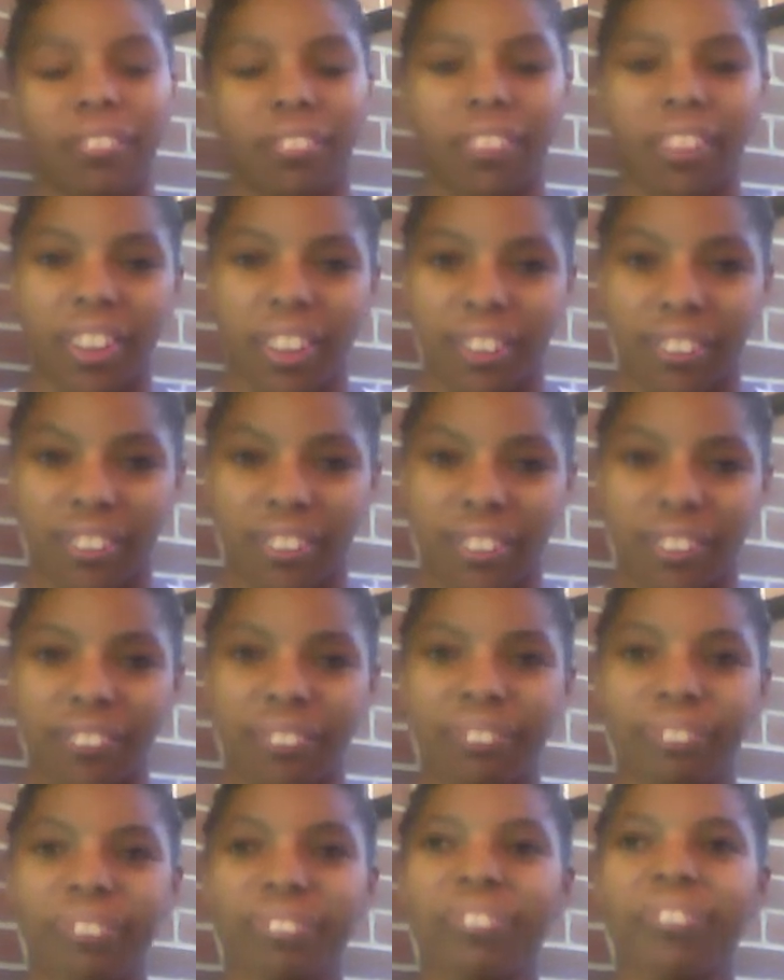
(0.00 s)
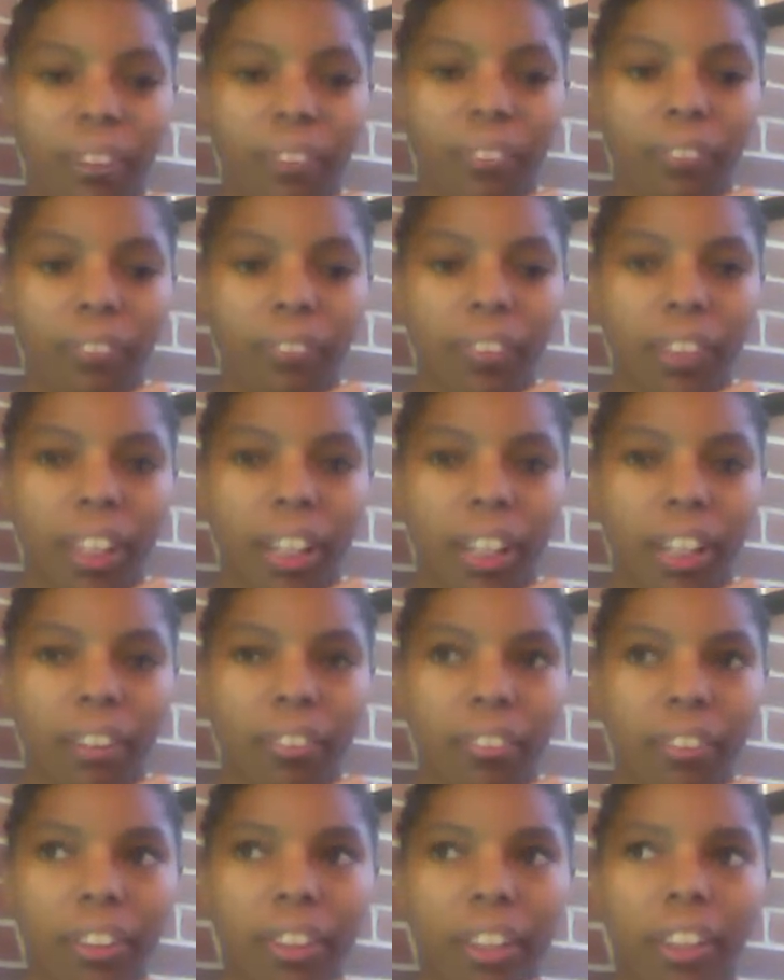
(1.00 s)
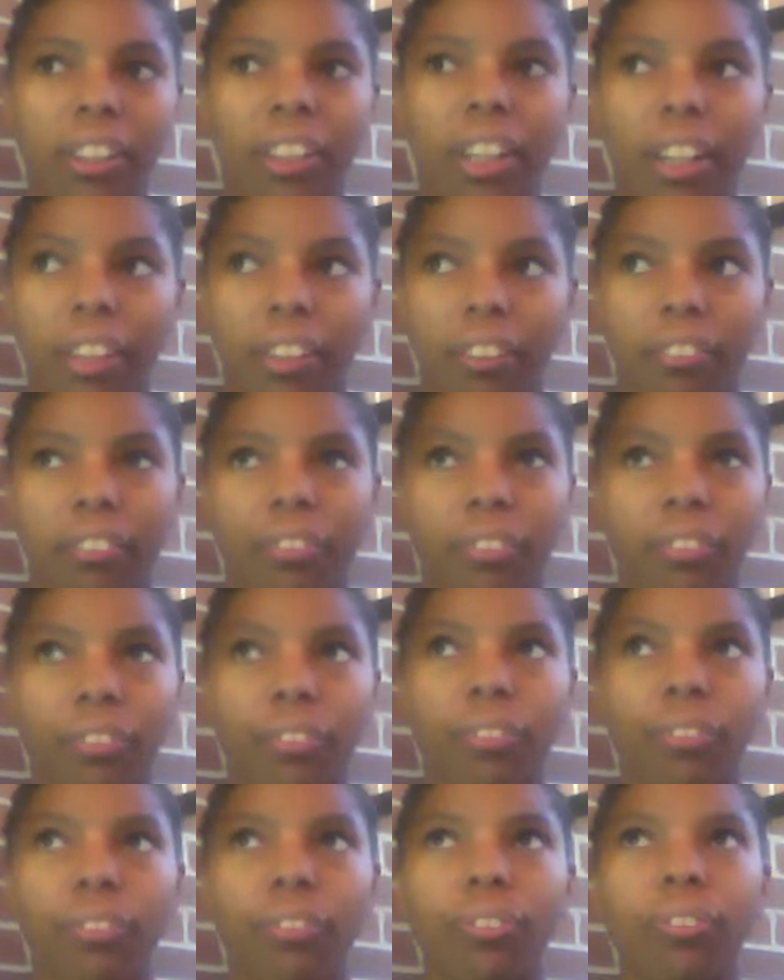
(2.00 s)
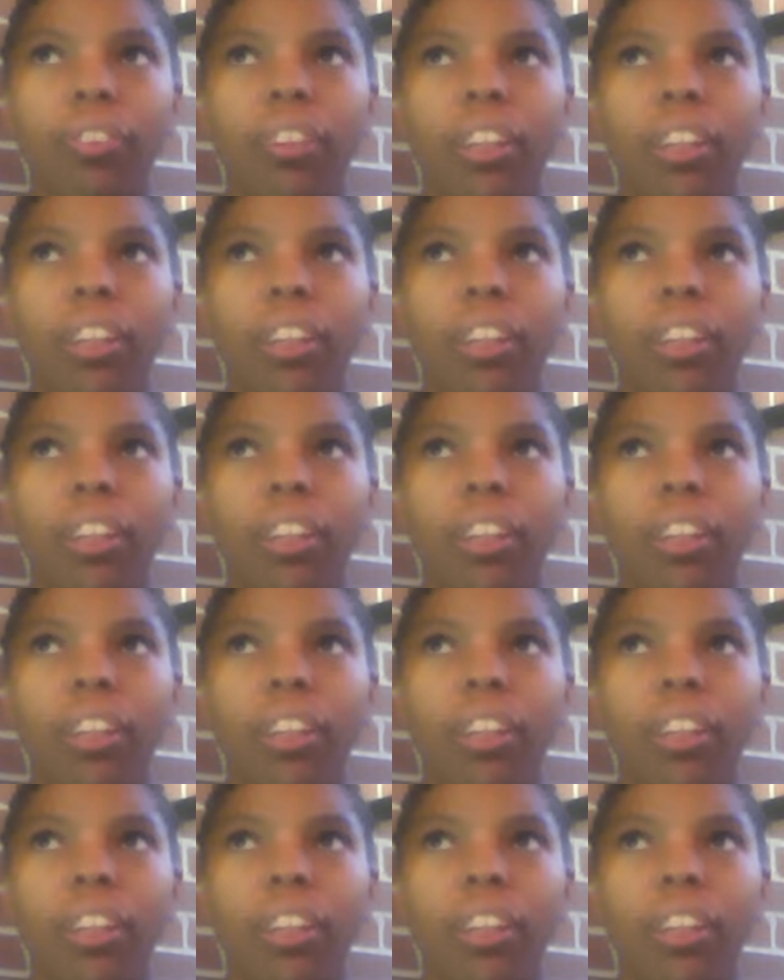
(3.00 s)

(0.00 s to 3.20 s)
Now you know. When I started hair school